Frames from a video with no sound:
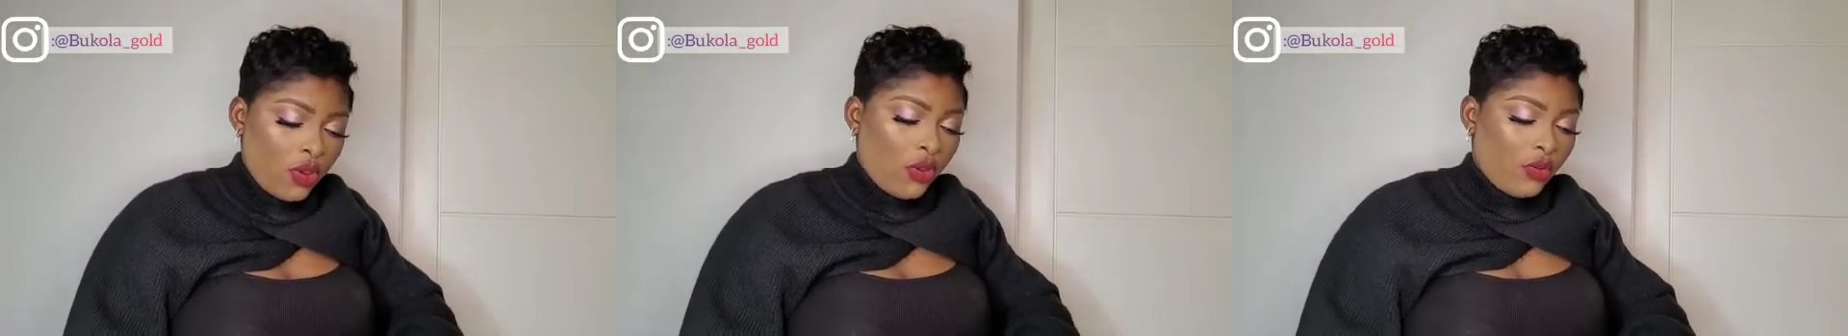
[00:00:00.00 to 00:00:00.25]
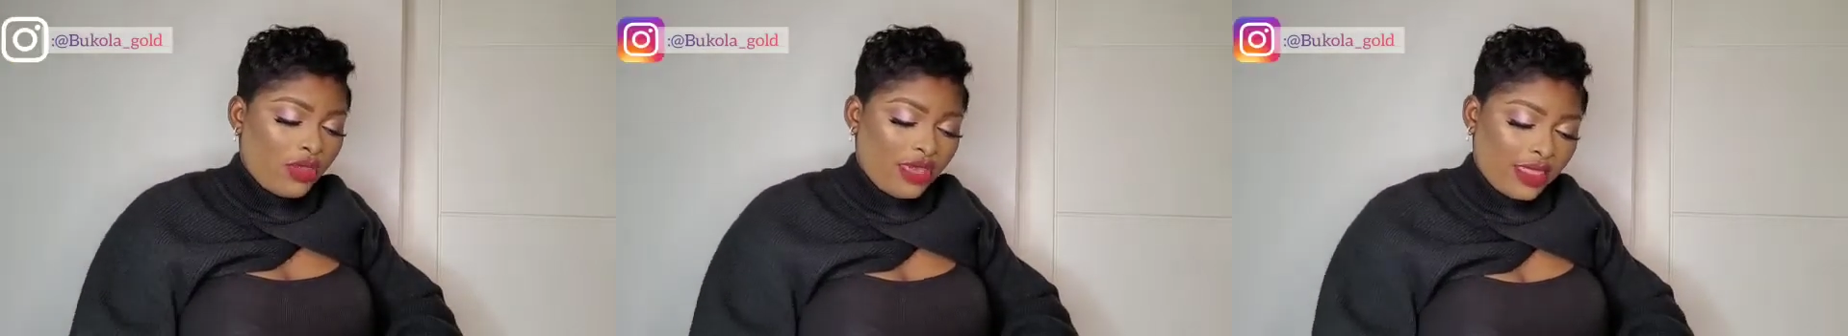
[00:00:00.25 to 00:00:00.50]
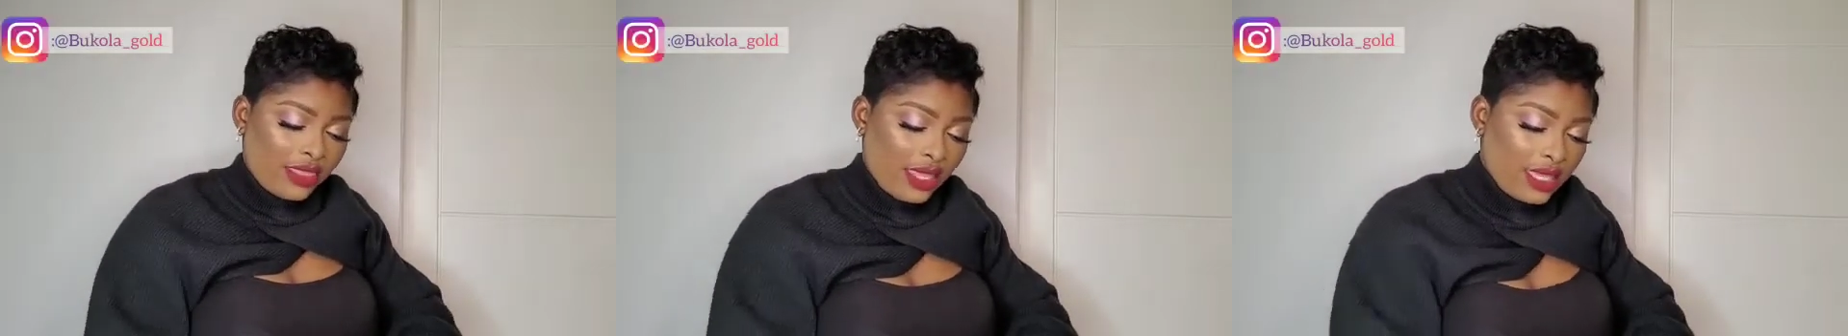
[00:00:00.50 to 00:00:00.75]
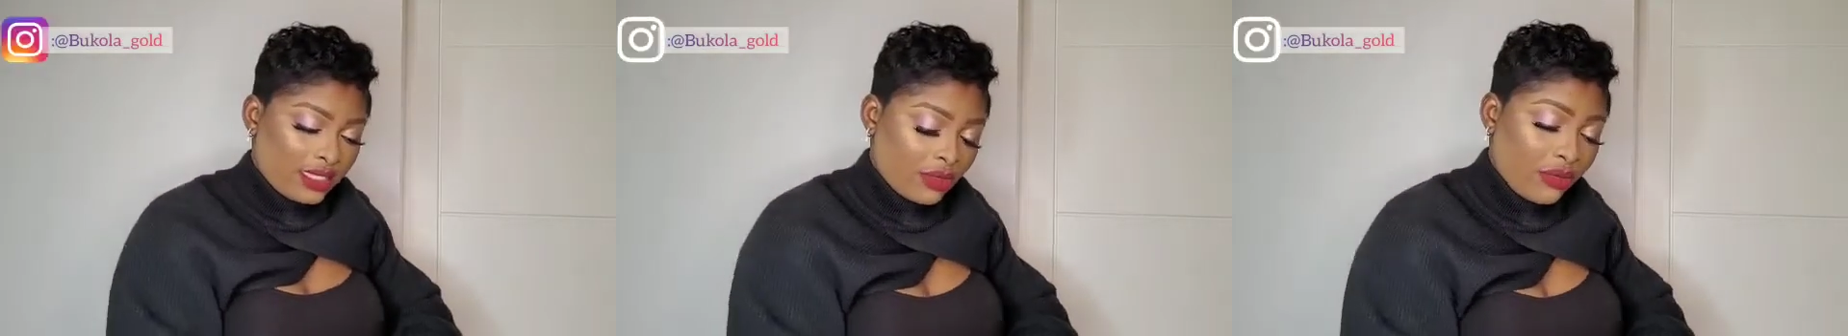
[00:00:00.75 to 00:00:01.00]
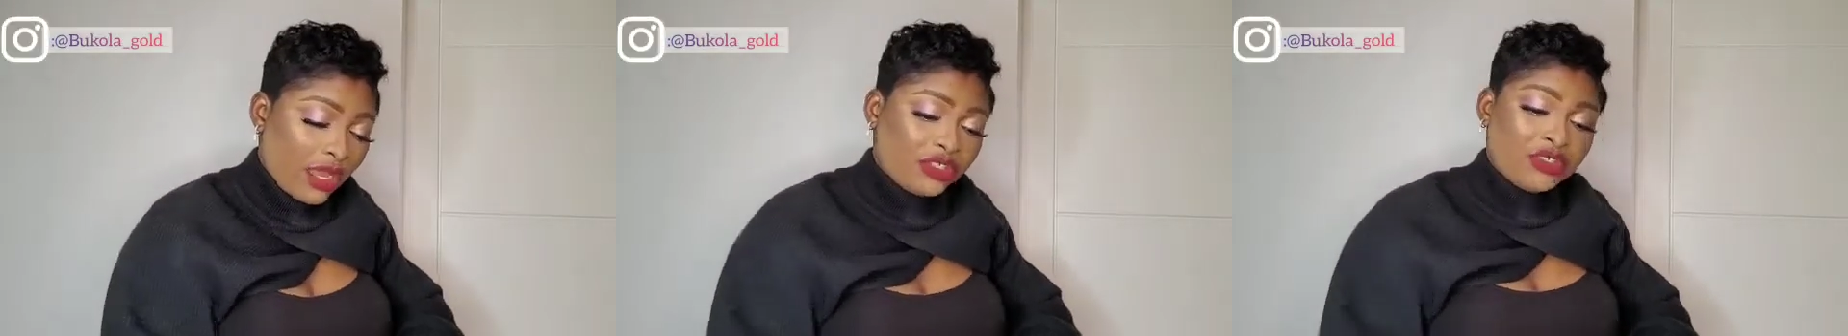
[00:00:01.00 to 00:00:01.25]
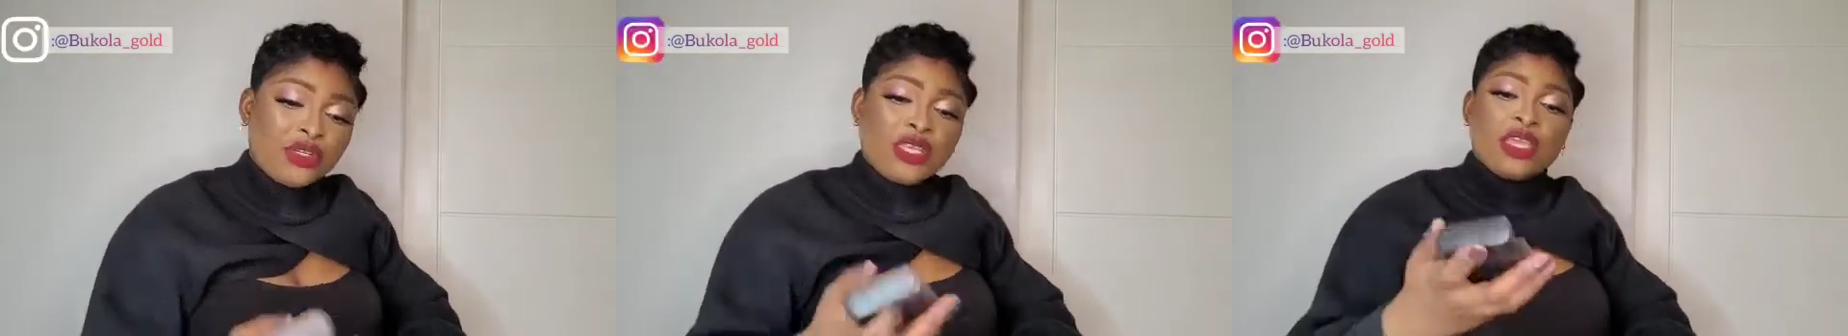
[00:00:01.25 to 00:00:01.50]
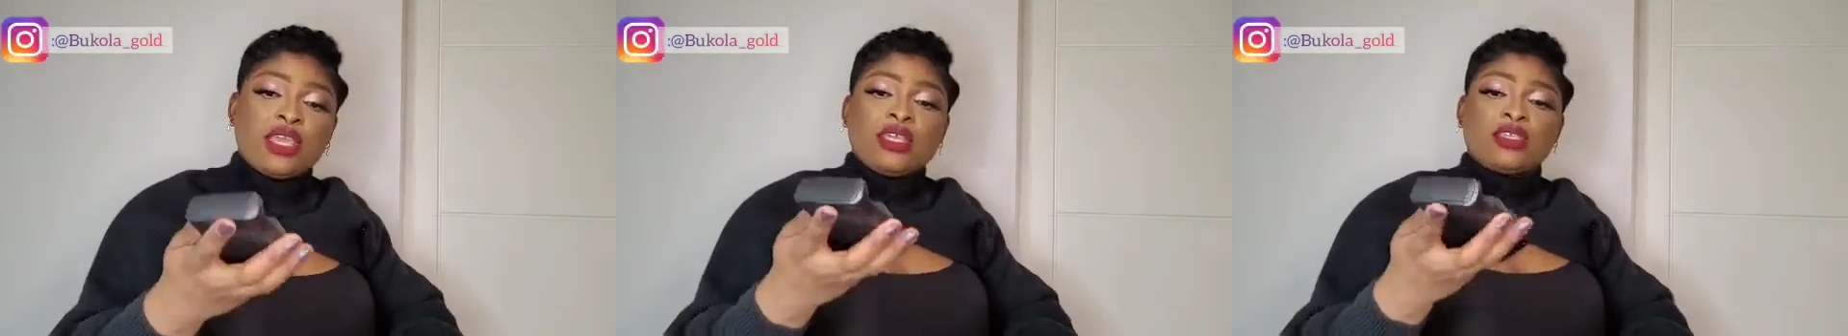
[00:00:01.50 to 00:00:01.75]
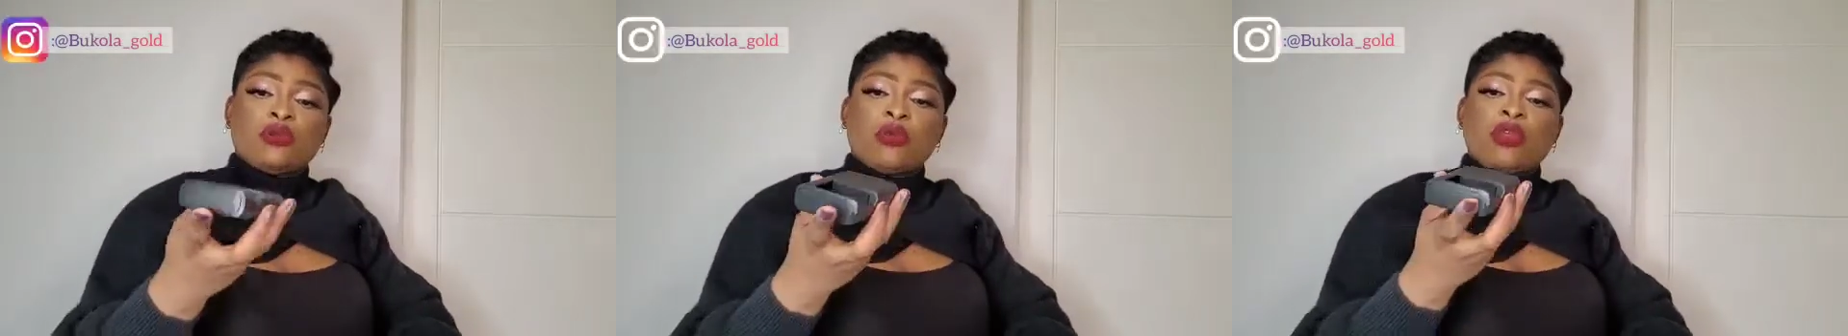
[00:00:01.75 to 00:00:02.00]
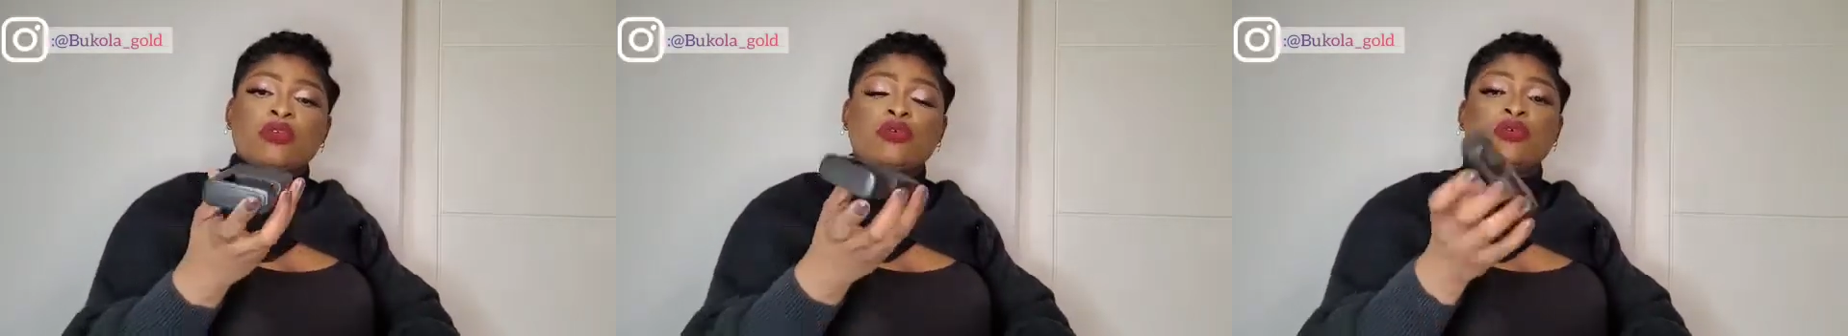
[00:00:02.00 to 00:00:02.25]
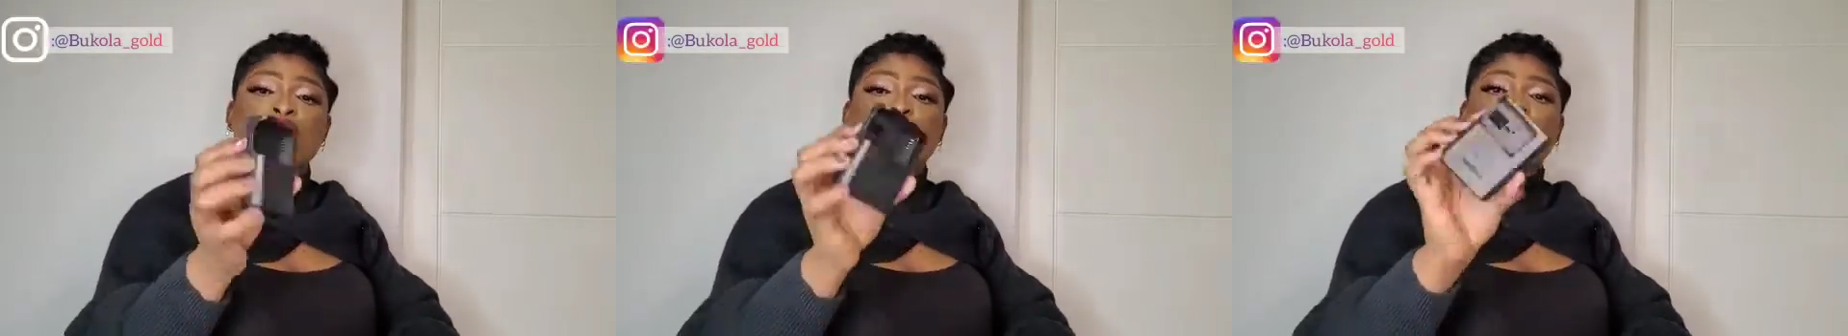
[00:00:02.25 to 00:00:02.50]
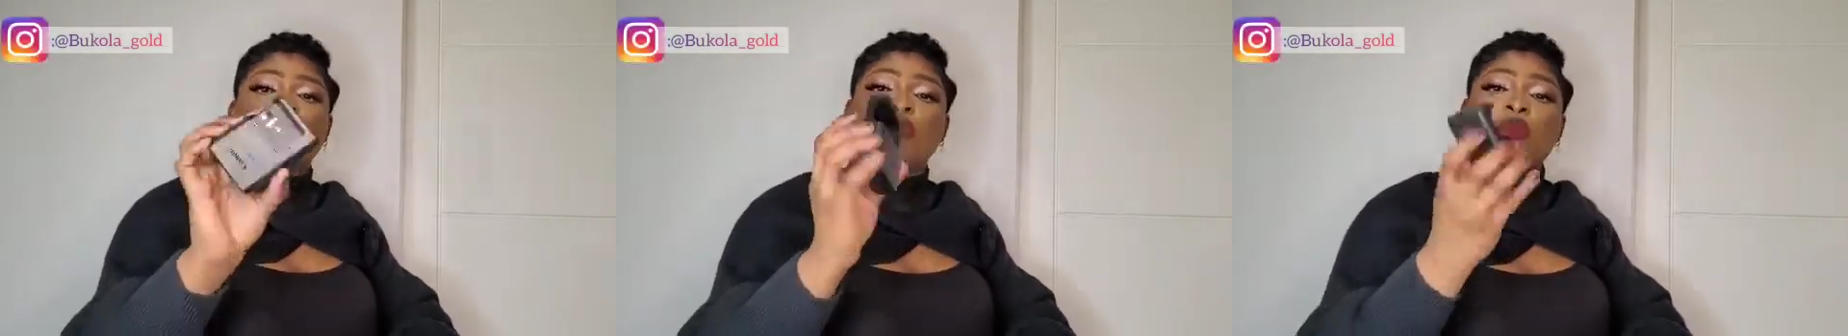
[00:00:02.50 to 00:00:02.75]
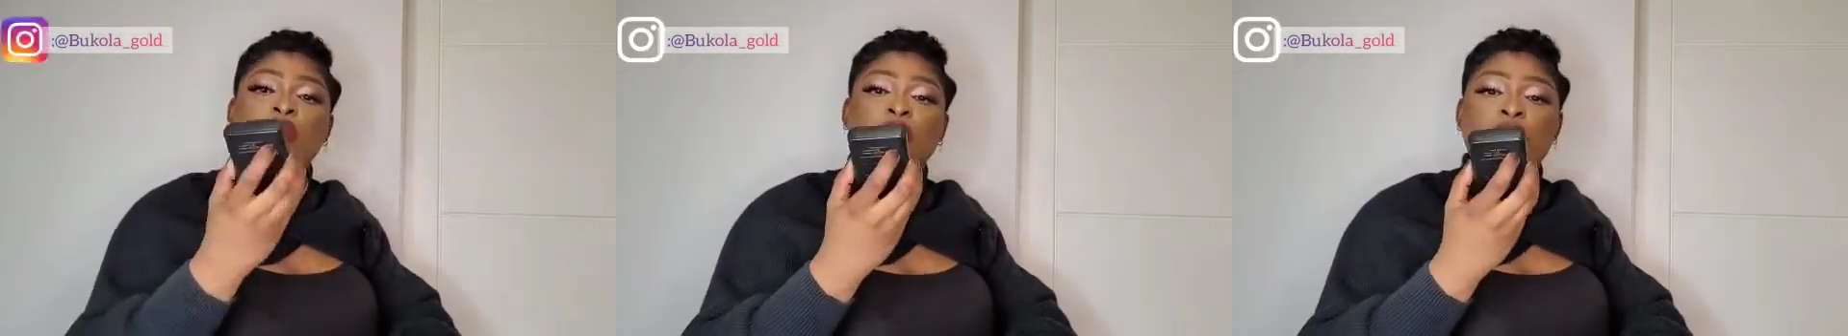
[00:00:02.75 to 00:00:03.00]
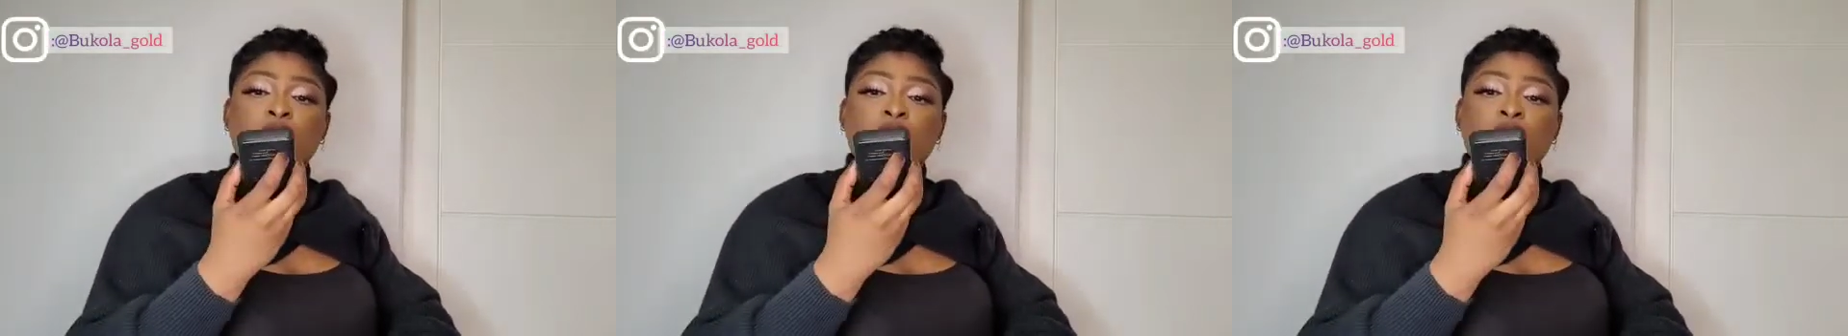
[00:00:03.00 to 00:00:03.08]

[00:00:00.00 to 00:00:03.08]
Okay, I think it's a battery case where you're going to put the